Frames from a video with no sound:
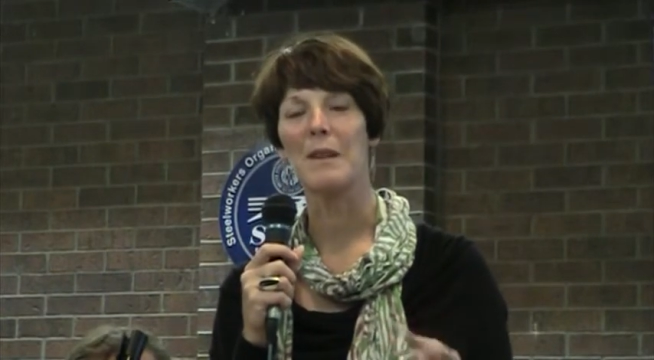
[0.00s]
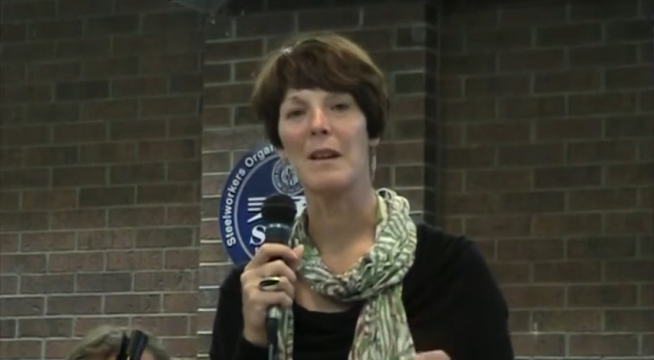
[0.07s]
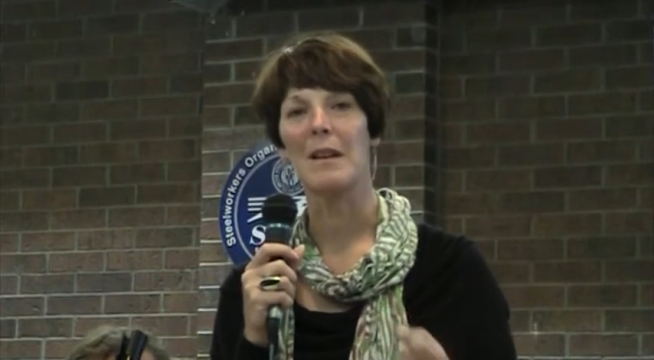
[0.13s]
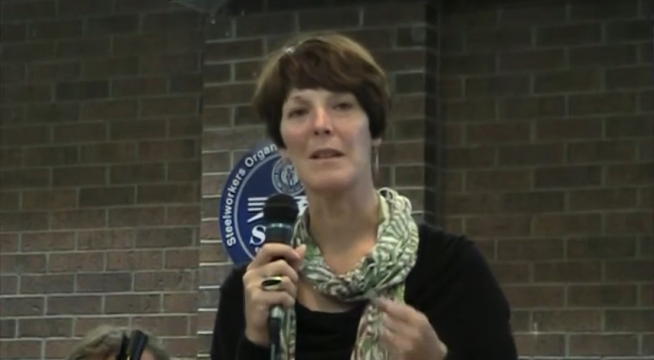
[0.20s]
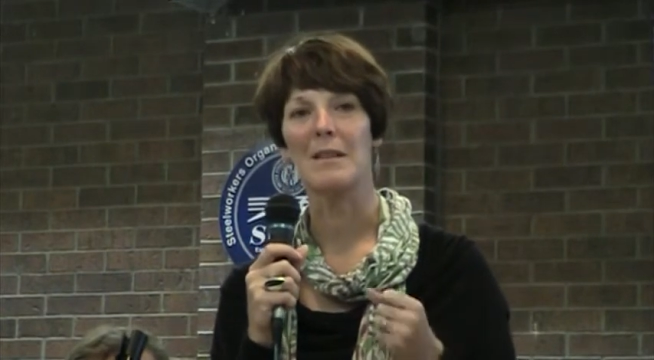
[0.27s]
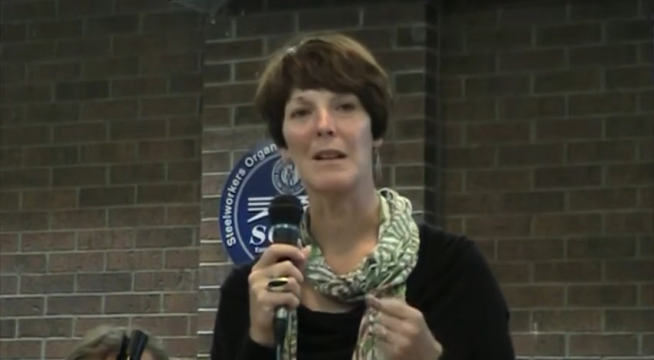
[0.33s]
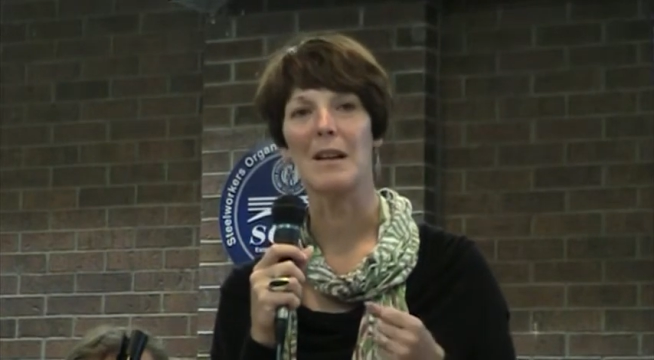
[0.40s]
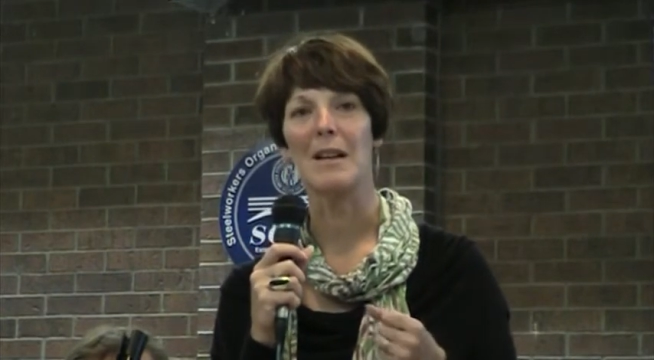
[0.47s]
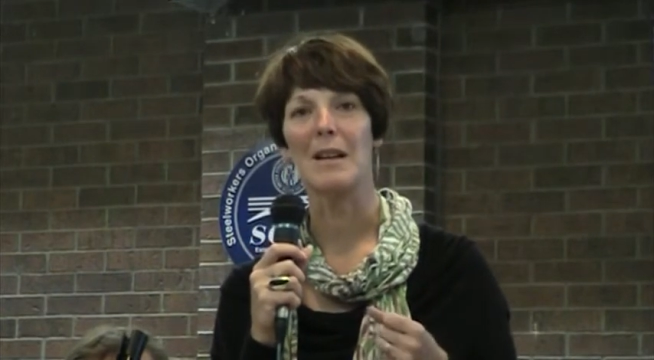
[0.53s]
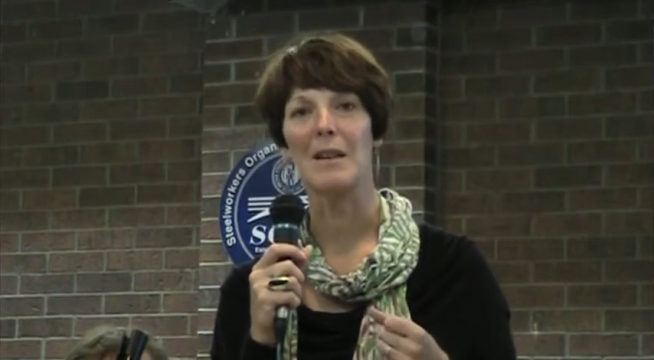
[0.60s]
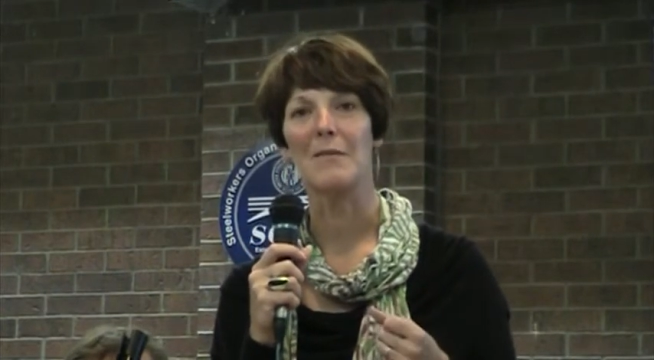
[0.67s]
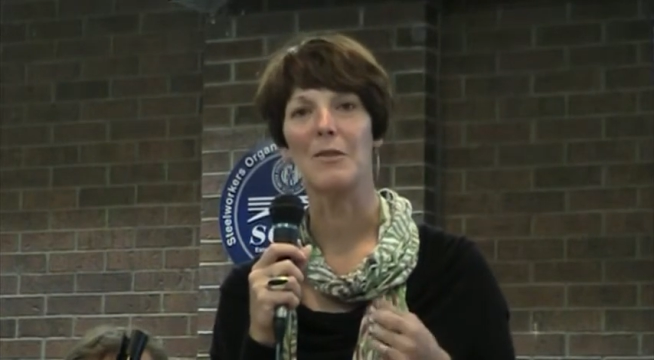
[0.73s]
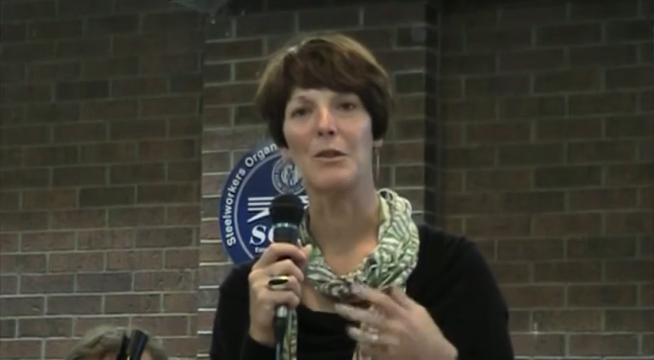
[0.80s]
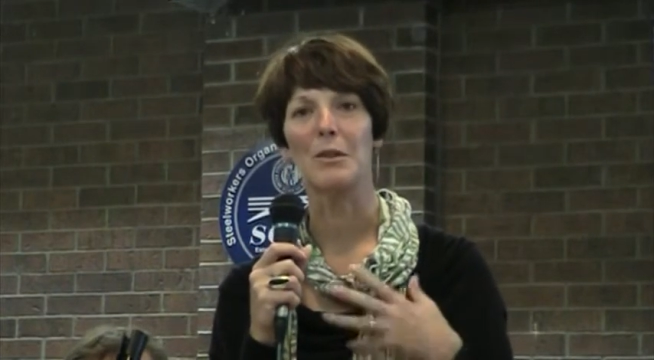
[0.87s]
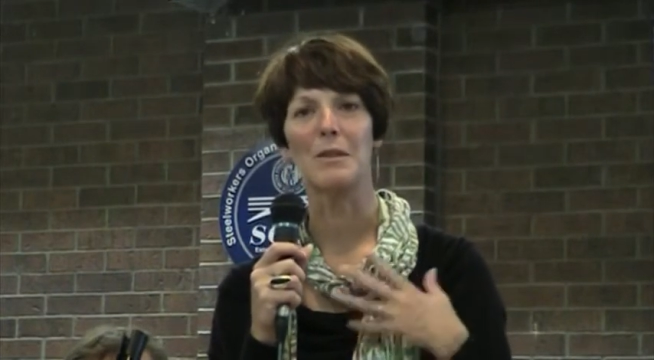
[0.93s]
and I
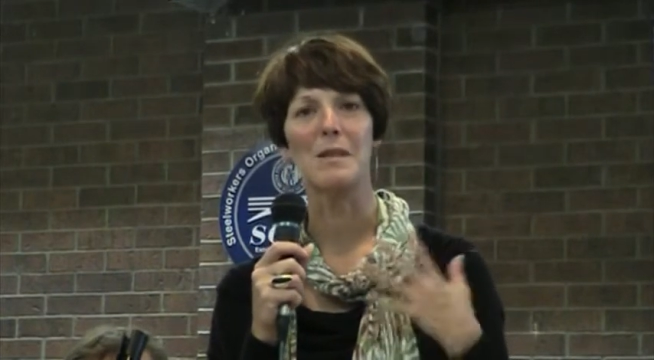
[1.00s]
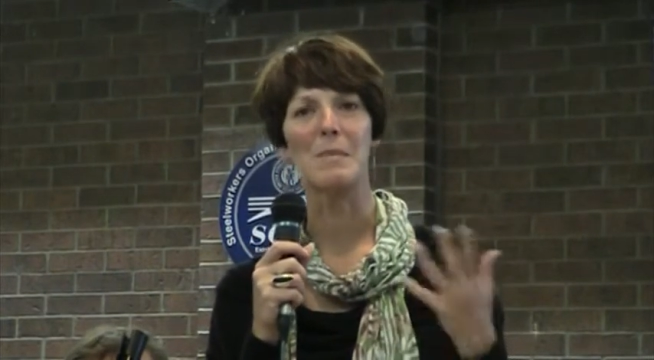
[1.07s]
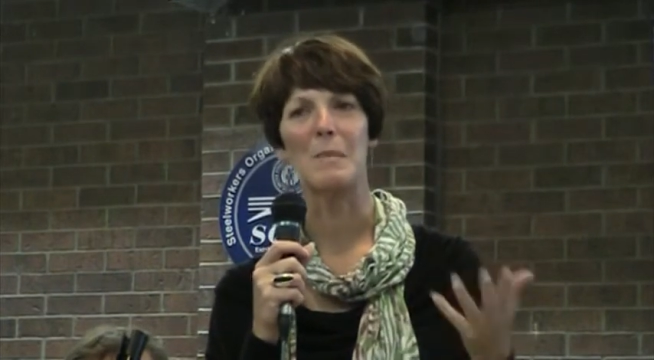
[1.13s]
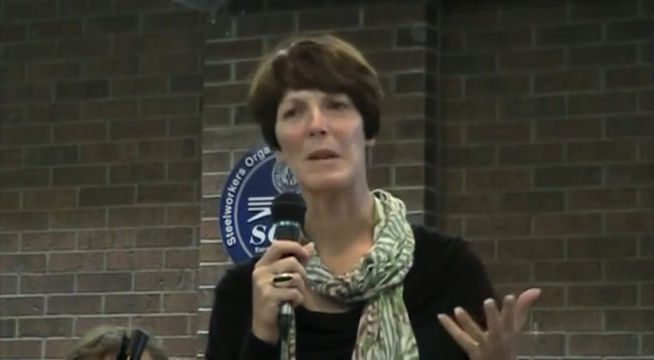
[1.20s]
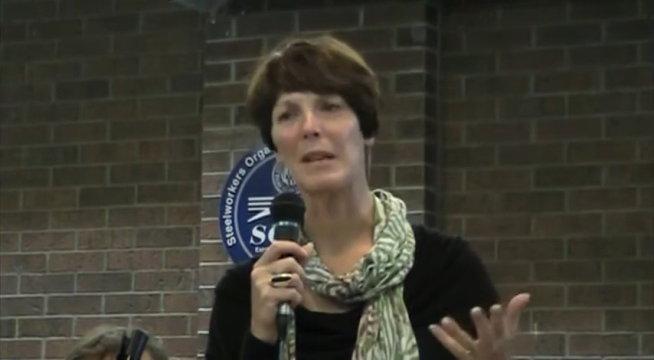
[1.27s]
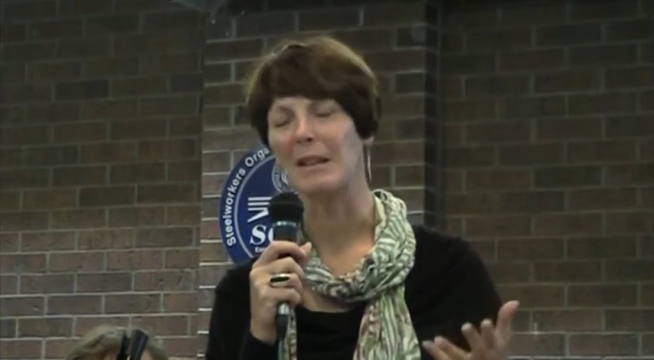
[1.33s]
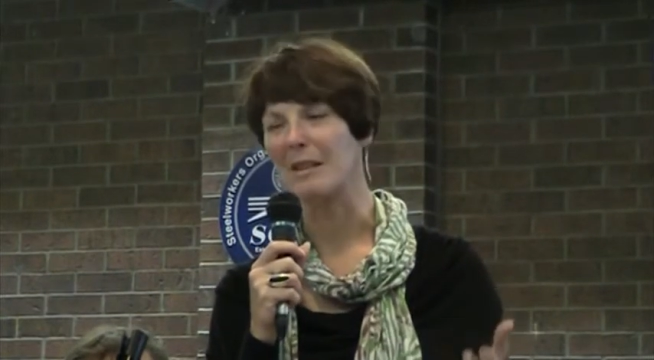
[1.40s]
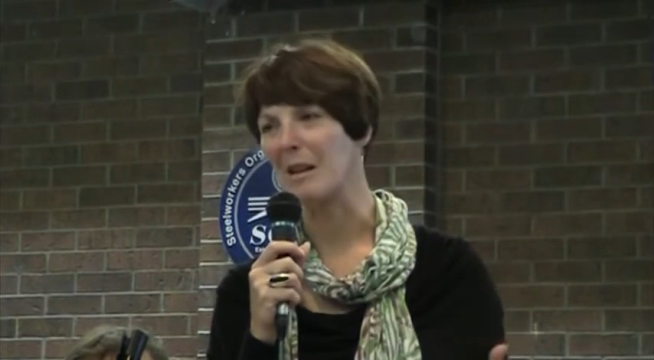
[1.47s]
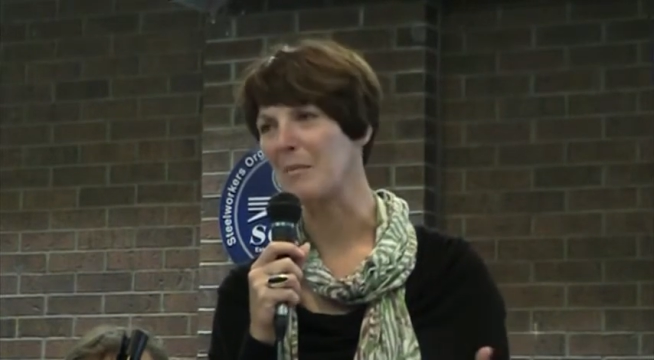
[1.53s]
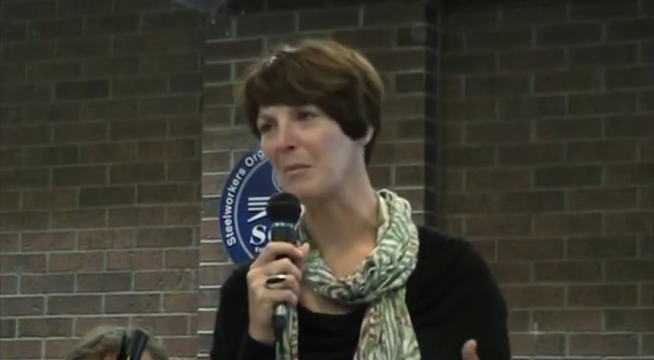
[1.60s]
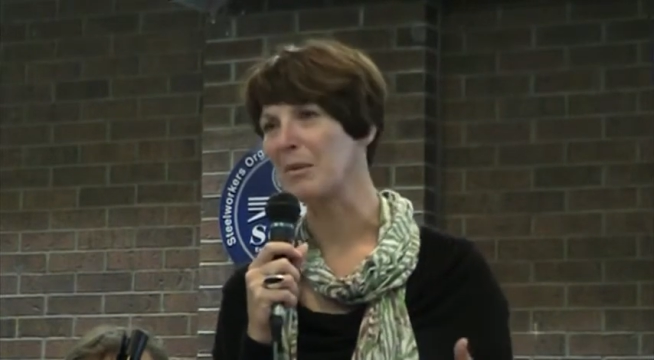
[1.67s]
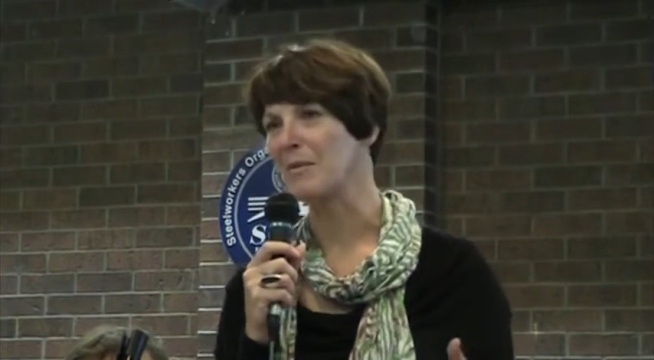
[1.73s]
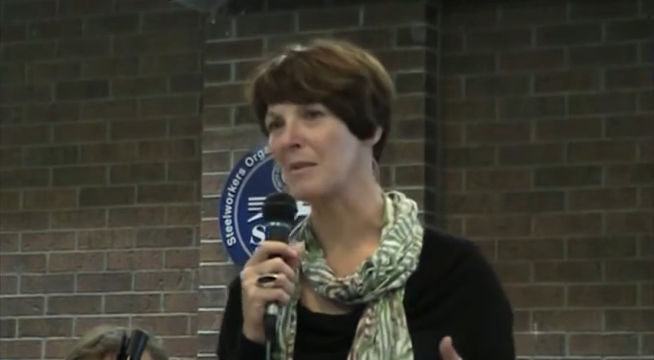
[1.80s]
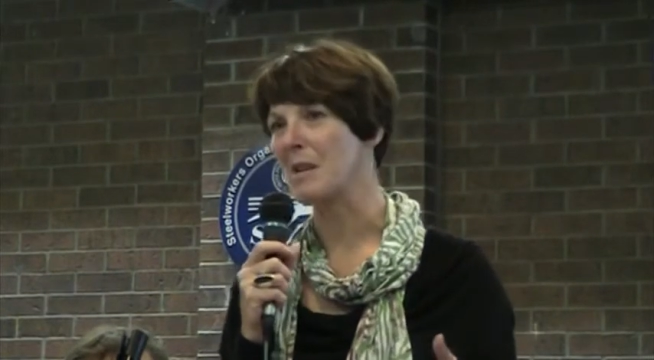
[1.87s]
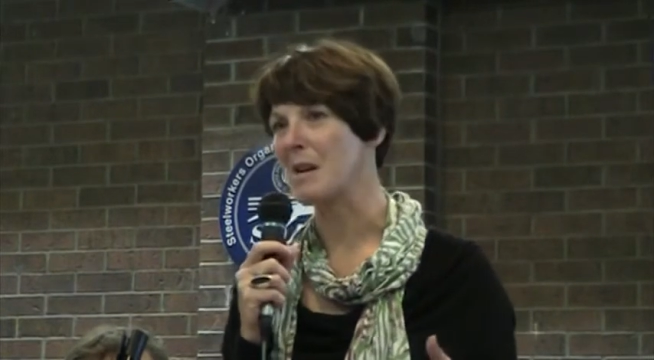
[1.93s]
have heard speak a number
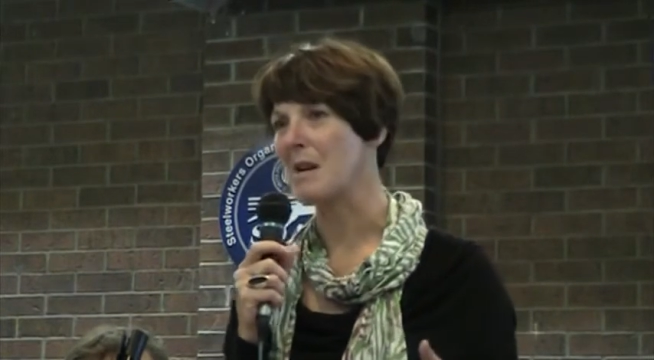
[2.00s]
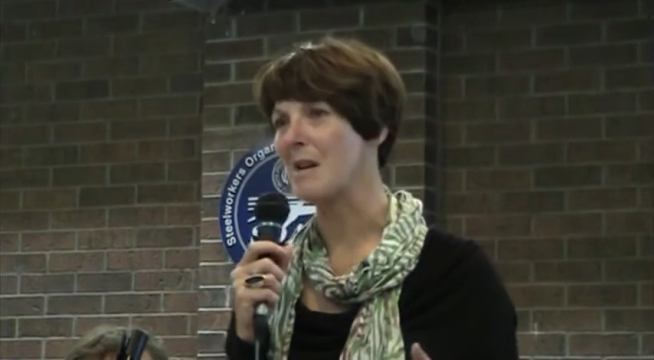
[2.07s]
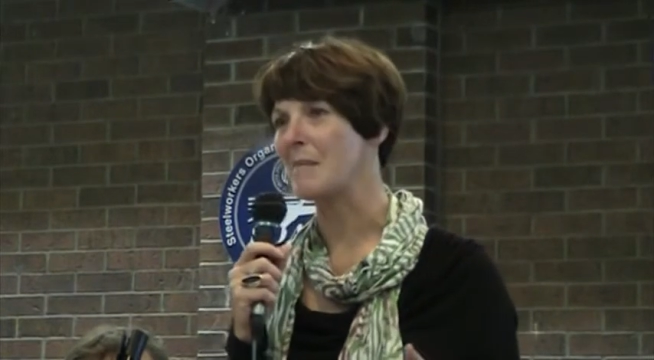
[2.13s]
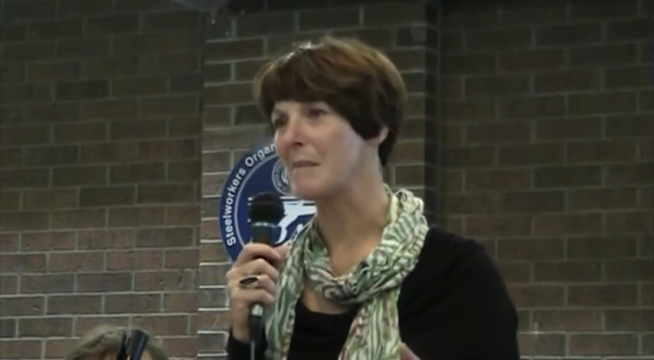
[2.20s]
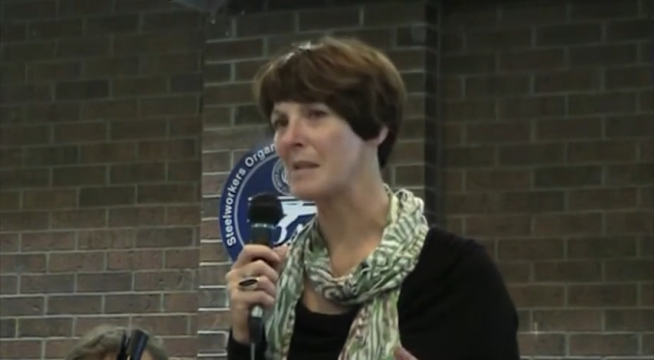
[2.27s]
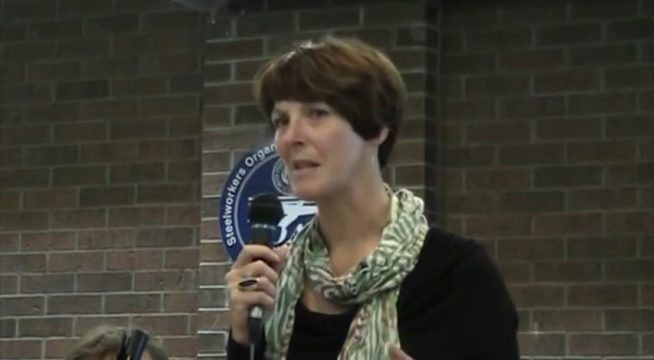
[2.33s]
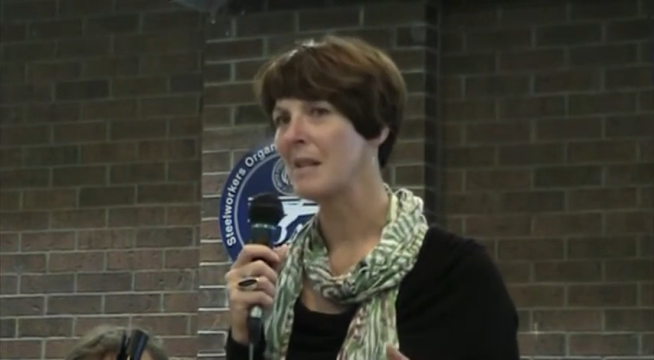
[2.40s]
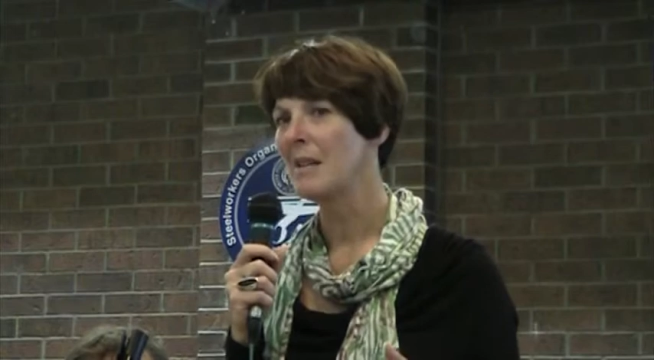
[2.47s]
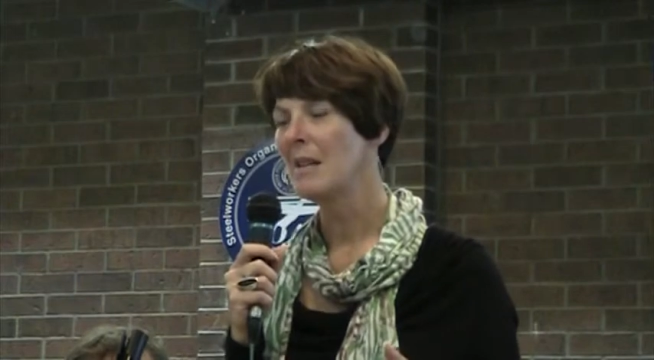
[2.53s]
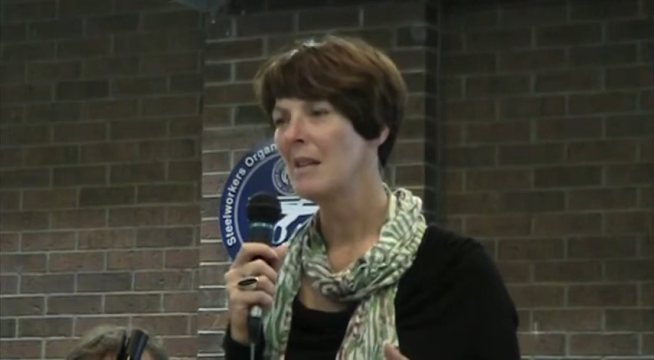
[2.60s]
of times.